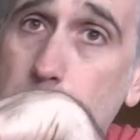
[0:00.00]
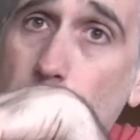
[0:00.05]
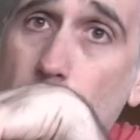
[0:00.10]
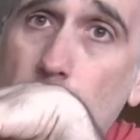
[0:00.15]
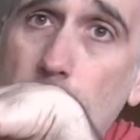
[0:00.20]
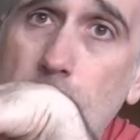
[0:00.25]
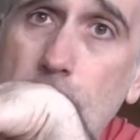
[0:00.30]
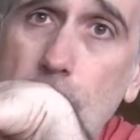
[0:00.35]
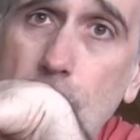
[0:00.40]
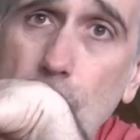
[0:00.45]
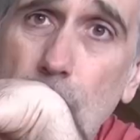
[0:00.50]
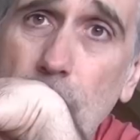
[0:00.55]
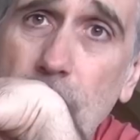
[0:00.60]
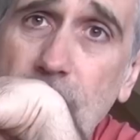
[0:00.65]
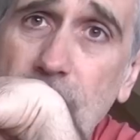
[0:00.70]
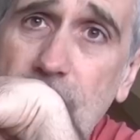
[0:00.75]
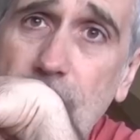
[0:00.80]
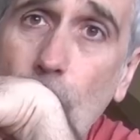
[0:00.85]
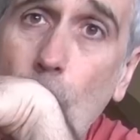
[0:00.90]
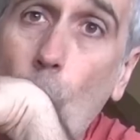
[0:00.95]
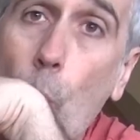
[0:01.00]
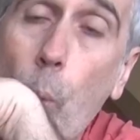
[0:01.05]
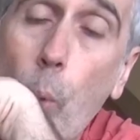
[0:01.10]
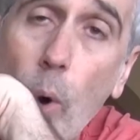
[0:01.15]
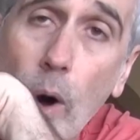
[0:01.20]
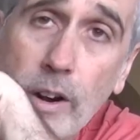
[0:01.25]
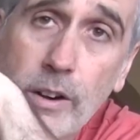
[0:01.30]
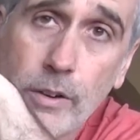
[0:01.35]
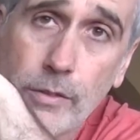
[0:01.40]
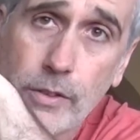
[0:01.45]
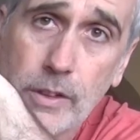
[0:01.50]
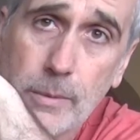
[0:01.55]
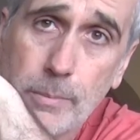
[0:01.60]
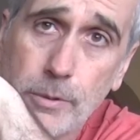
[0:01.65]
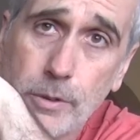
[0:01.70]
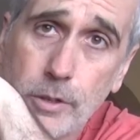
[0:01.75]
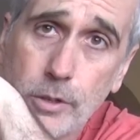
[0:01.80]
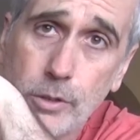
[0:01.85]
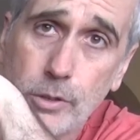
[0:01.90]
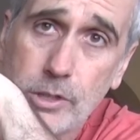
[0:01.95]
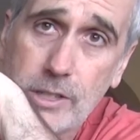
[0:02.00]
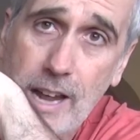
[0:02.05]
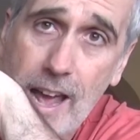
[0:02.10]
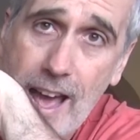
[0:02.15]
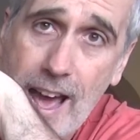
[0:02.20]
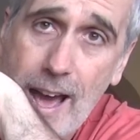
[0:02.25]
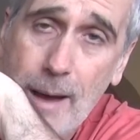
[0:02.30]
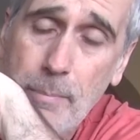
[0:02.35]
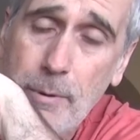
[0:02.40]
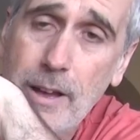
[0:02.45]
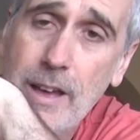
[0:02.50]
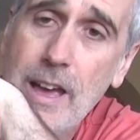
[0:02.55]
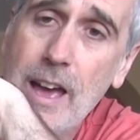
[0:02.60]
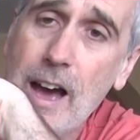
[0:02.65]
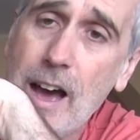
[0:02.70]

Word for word: part due to this wonderfully produced app.